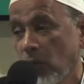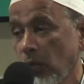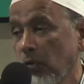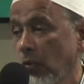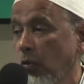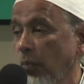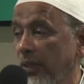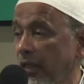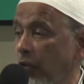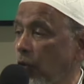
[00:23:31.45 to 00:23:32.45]
"Kullukum
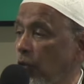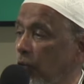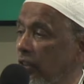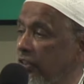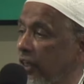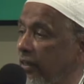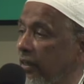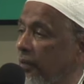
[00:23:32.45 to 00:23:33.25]
yadkhulul jannah